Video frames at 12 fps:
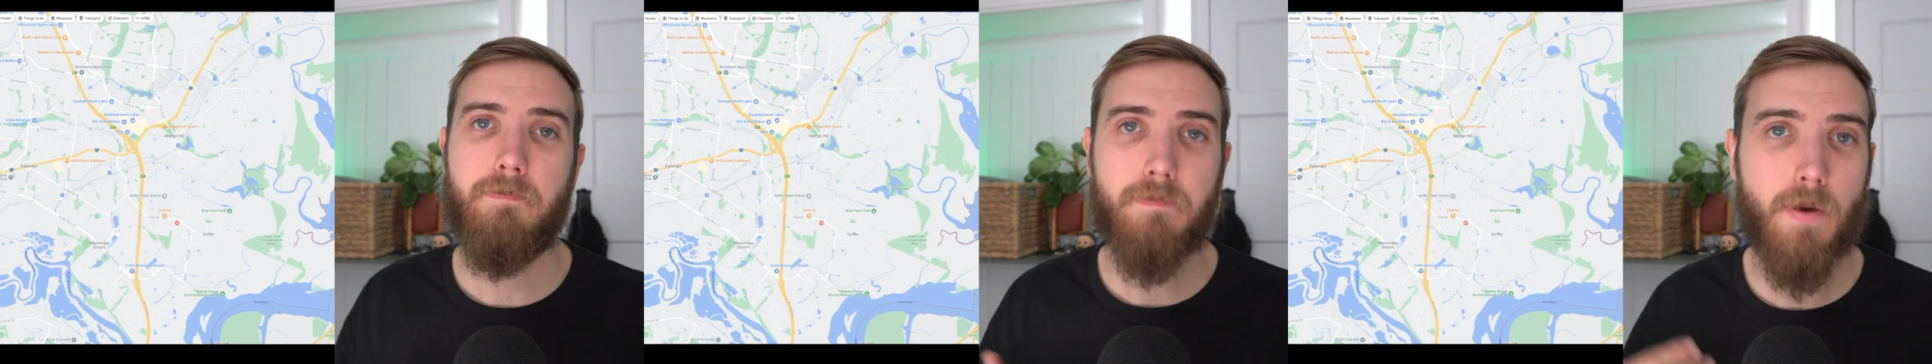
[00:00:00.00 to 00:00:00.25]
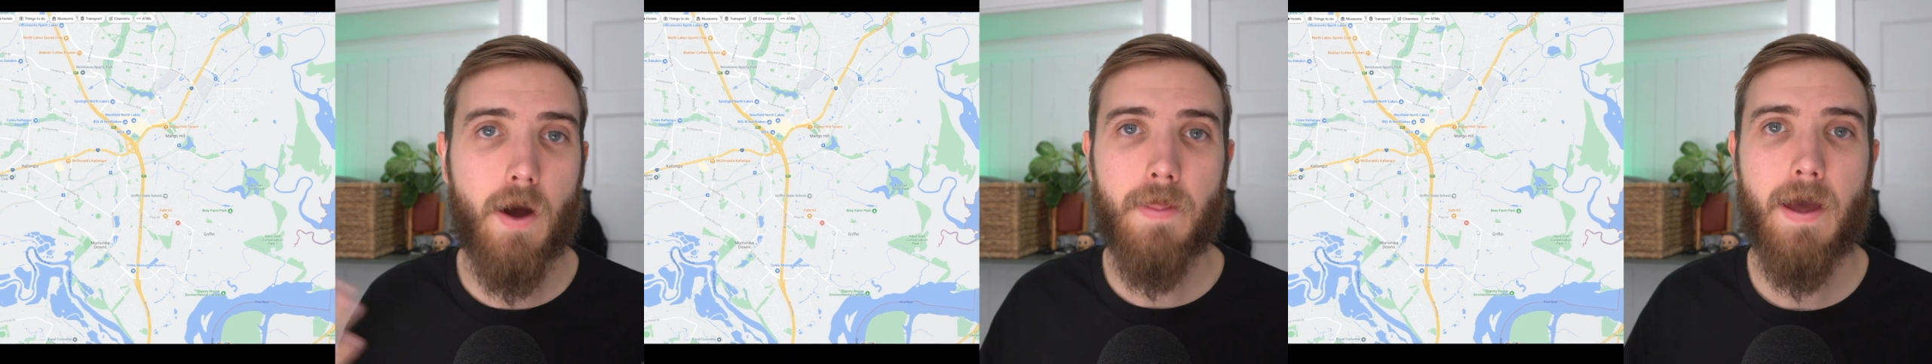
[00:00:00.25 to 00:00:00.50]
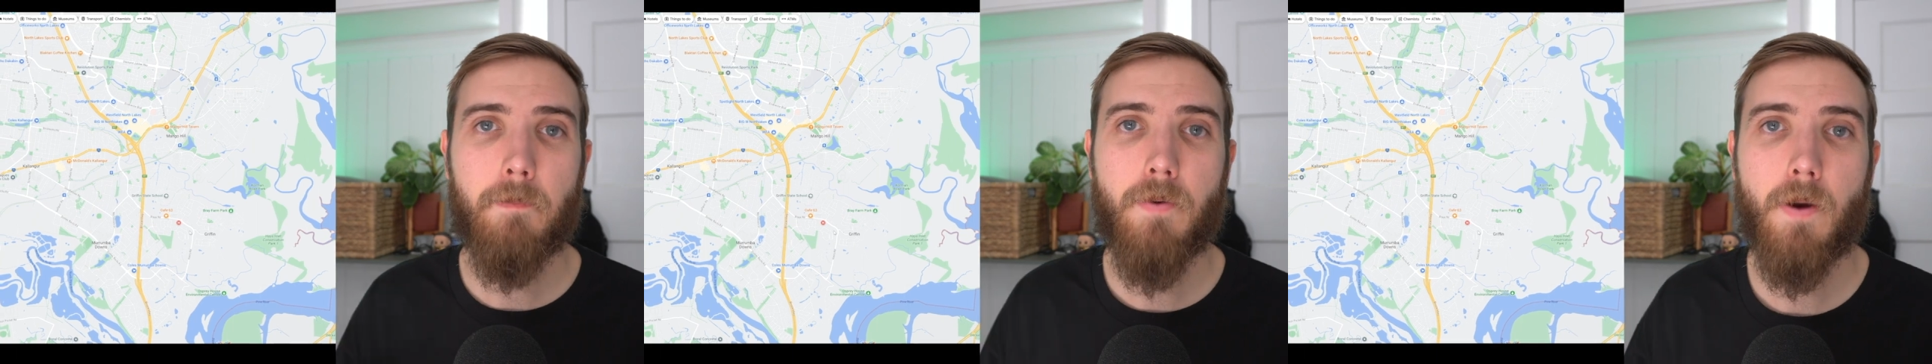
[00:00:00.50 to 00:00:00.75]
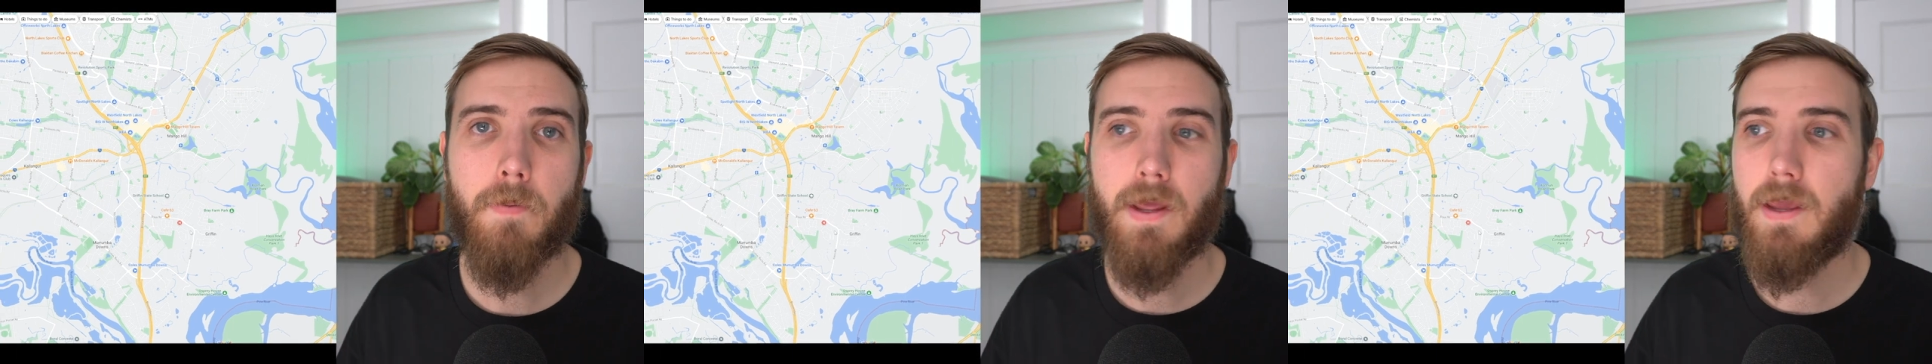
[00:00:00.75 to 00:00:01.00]
Buy that
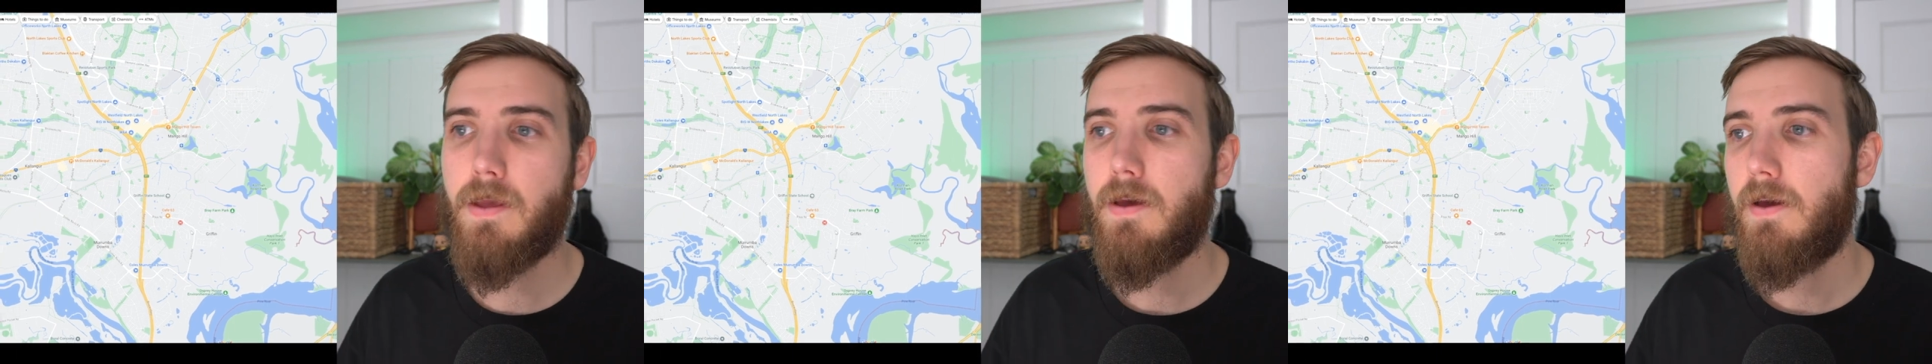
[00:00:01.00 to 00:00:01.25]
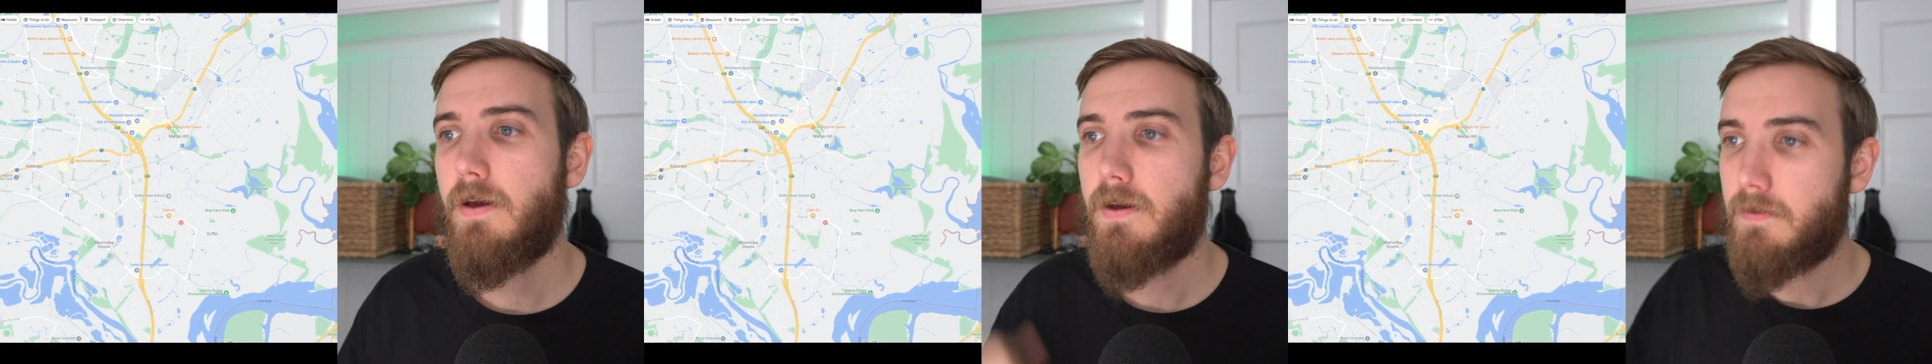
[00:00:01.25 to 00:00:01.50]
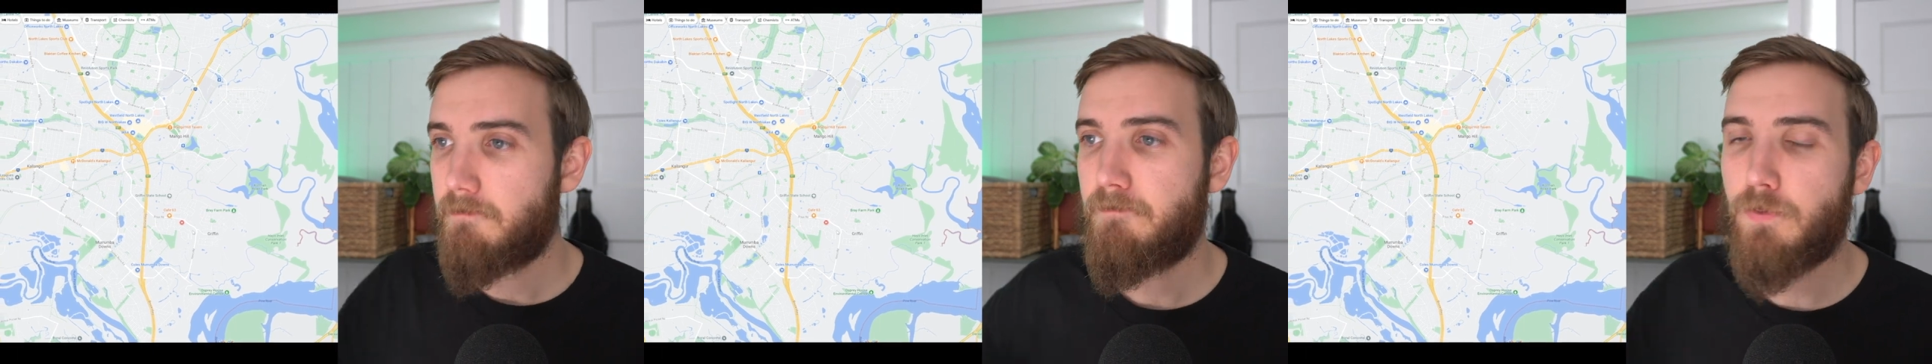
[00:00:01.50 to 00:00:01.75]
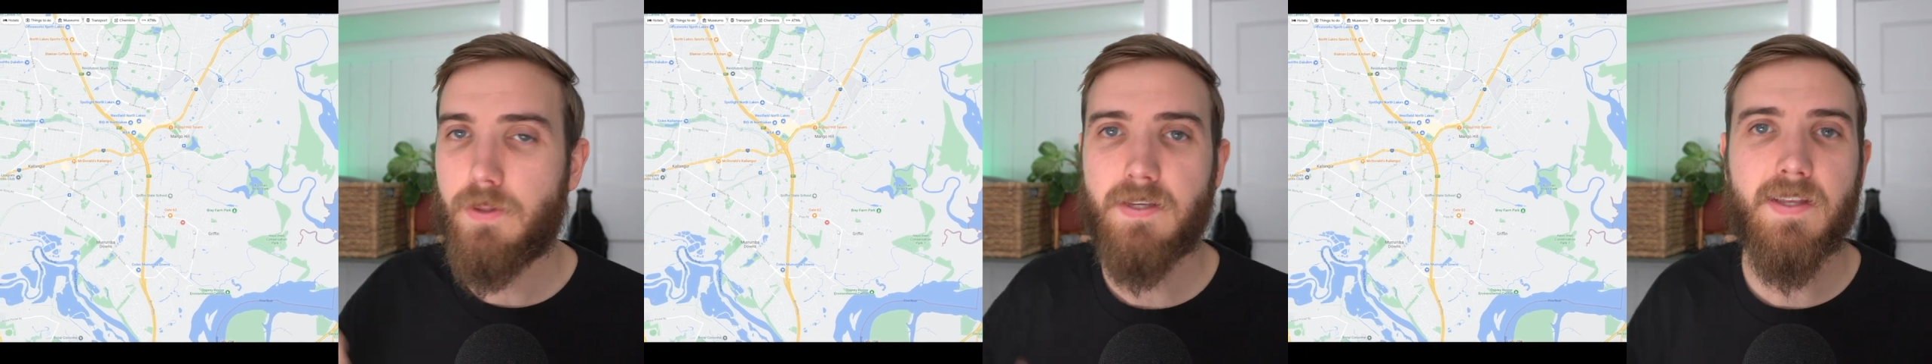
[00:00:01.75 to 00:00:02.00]
property,
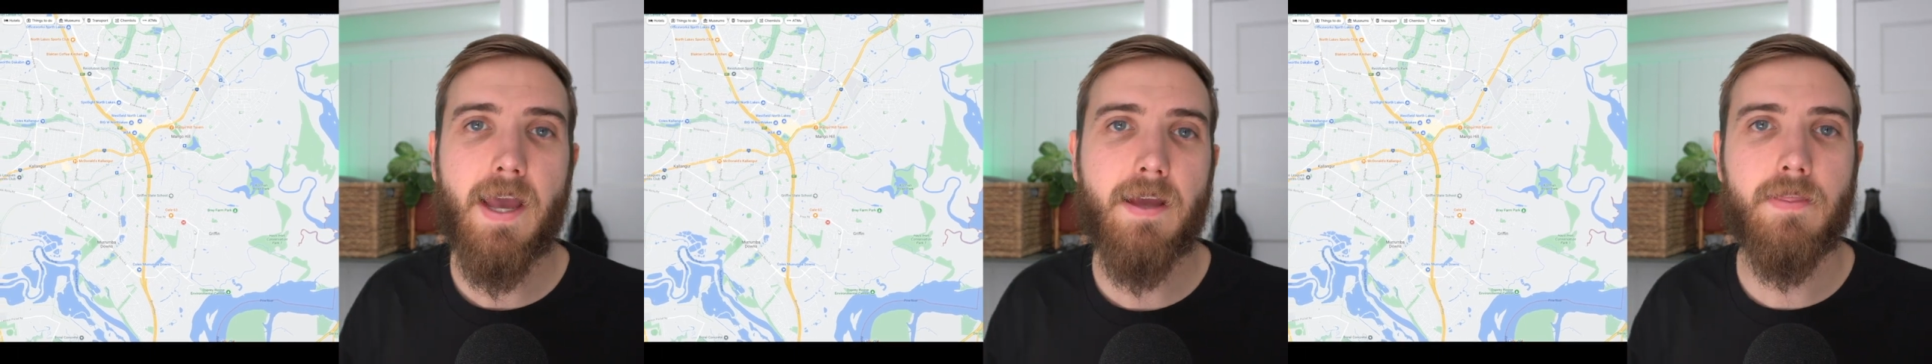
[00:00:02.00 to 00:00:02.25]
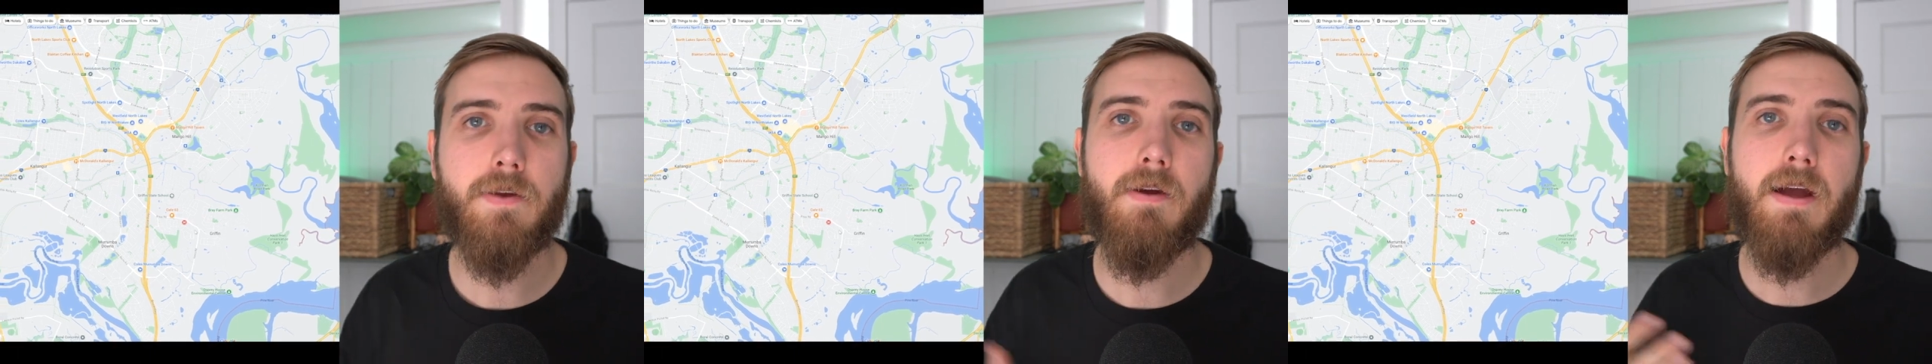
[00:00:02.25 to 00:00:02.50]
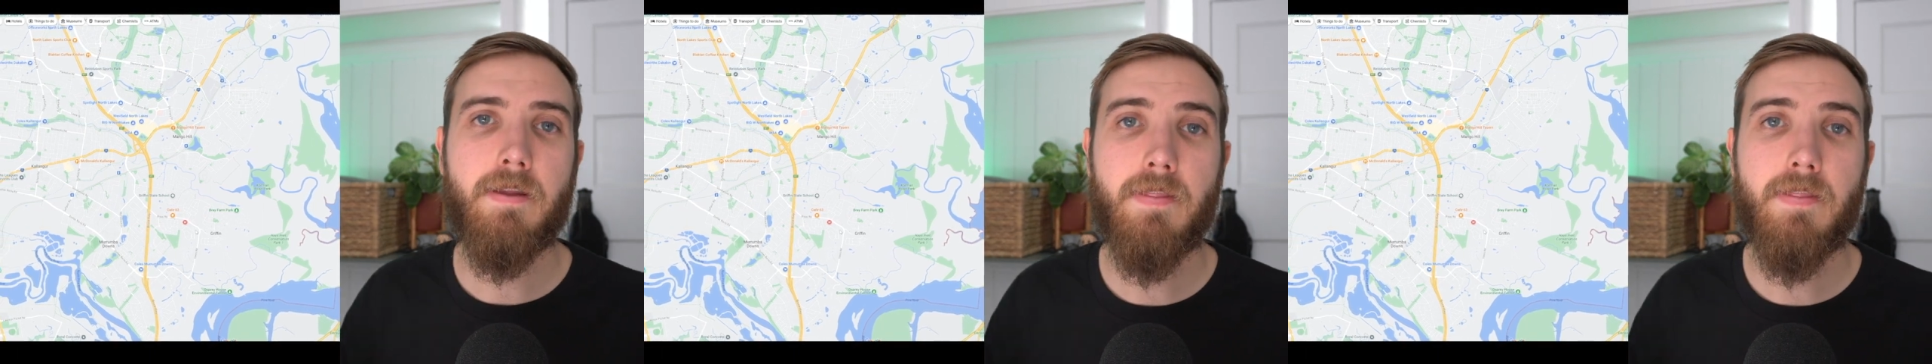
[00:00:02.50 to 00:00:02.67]
put the stake in the ground,